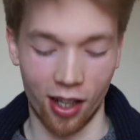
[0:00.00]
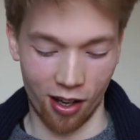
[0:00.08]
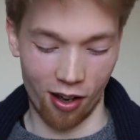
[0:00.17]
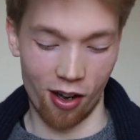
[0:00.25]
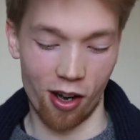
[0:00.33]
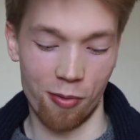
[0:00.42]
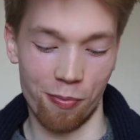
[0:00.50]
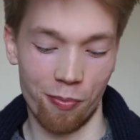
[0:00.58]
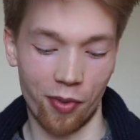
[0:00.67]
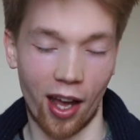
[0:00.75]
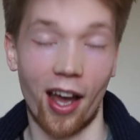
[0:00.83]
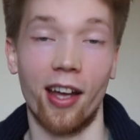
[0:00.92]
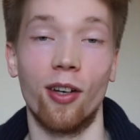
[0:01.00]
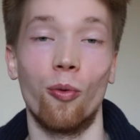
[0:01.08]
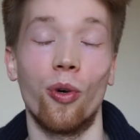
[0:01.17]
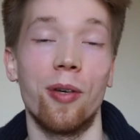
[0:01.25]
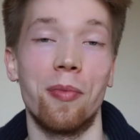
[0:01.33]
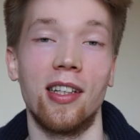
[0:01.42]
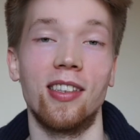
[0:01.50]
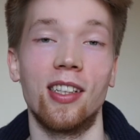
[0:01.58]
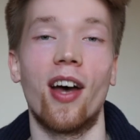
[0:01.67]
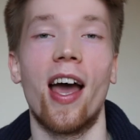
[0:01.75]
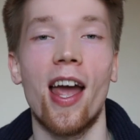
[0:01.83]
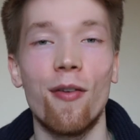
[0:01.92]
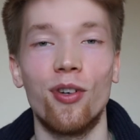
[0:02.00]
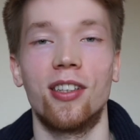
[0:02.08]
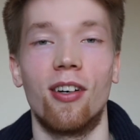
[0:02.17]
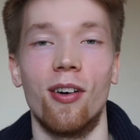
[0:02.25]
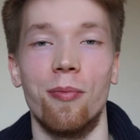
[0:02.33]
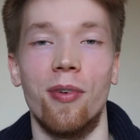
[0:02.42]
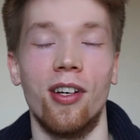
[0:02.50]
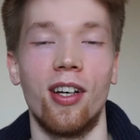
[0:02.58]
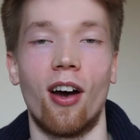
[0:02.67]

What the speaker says: and what it means is that every time